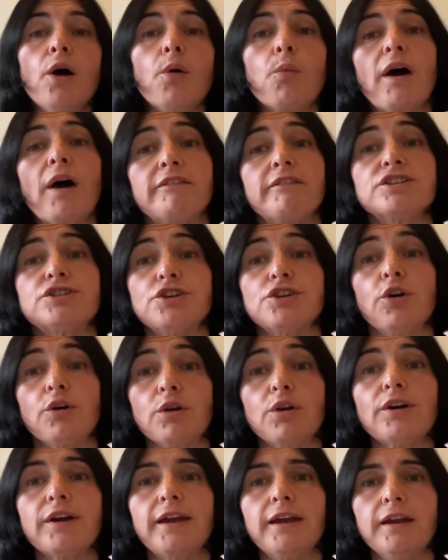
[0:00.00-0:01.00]
whereas you're
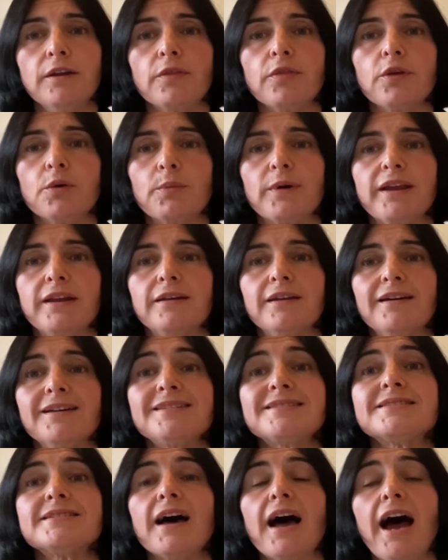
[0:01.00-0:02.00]
looking at the
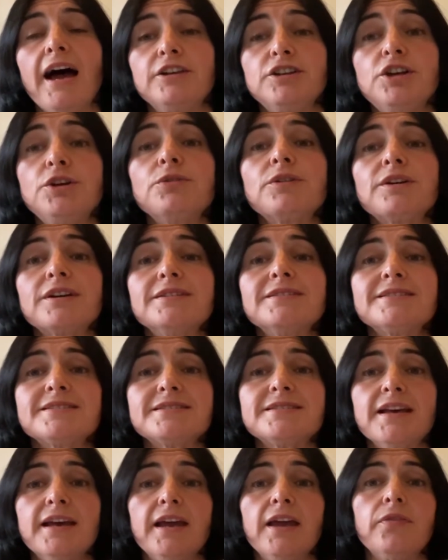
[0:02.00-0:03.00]
witness and you can
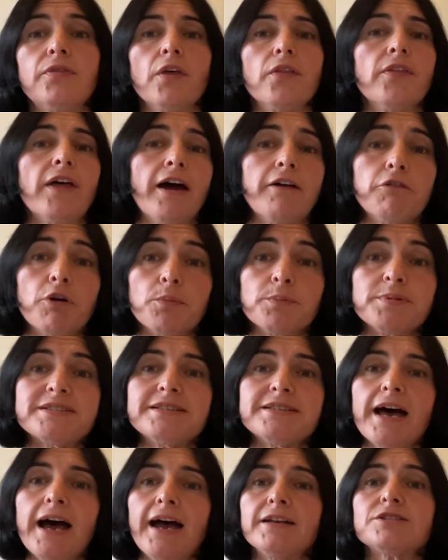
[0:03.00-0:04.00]
see that they're
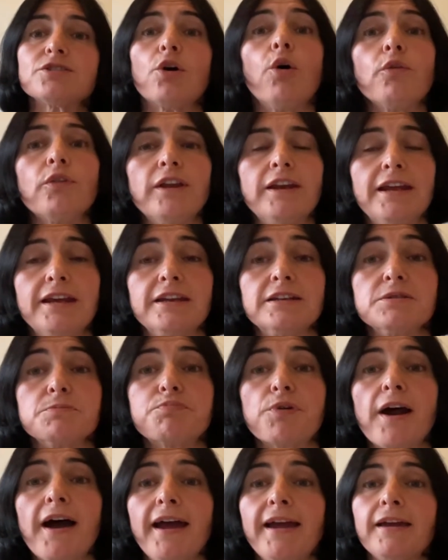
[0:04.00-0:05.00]
upset or they need a
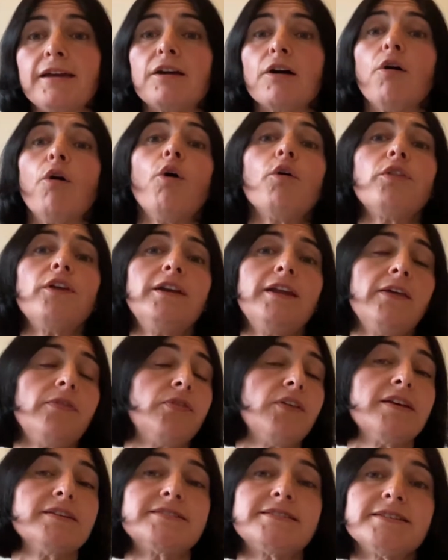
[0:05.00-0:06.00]
break or they
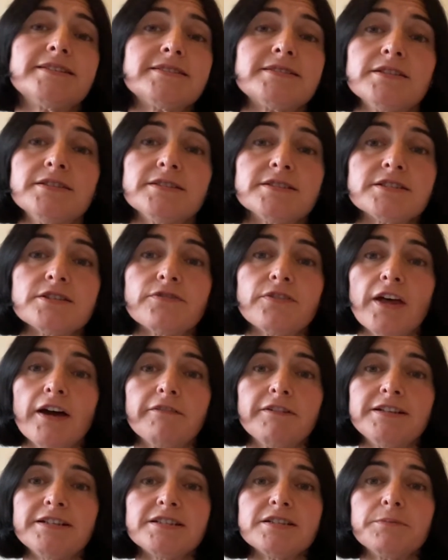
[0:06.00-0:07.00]
need the assistance of
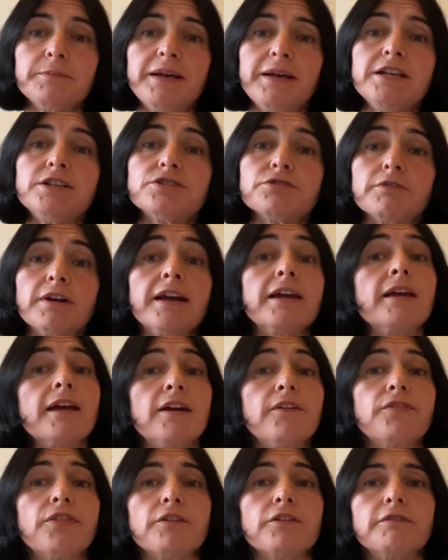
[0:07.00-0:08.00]
their intermediary,
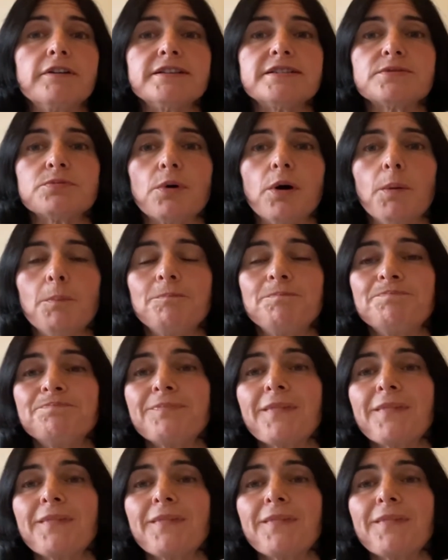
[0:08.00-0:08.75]
if there is one,